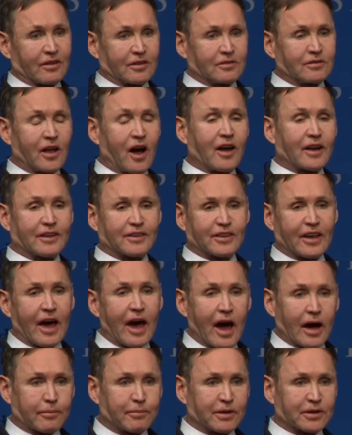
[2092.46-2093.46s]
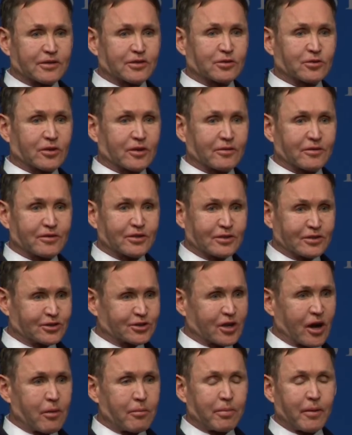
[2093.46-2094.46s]
not attack, but sort of
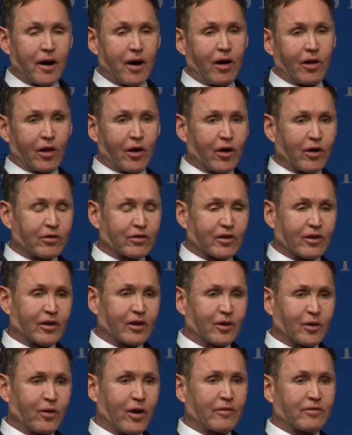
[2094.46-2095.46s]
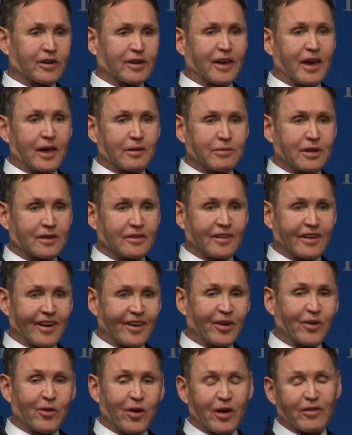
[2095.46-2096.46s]
jump all over whoever came in
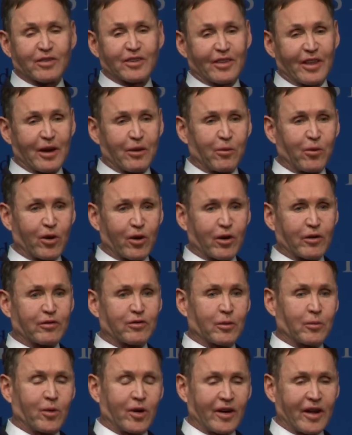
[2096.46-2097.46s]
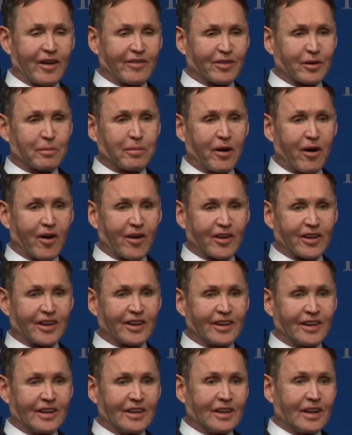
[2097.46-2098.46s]
there, whoever they were from whatever party.
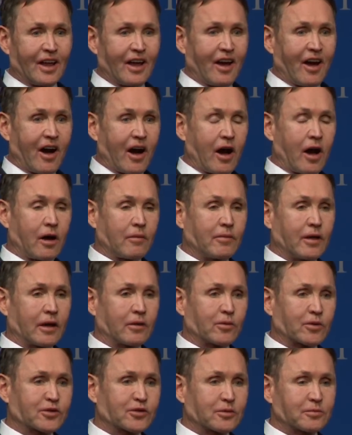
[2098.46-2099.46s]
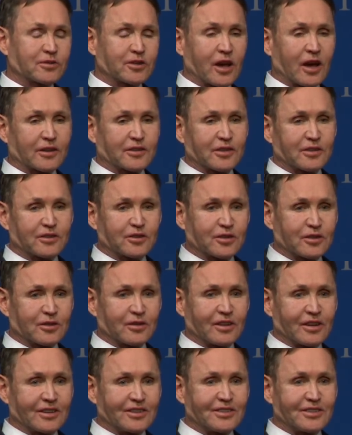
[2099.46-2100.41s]
They were subjected to the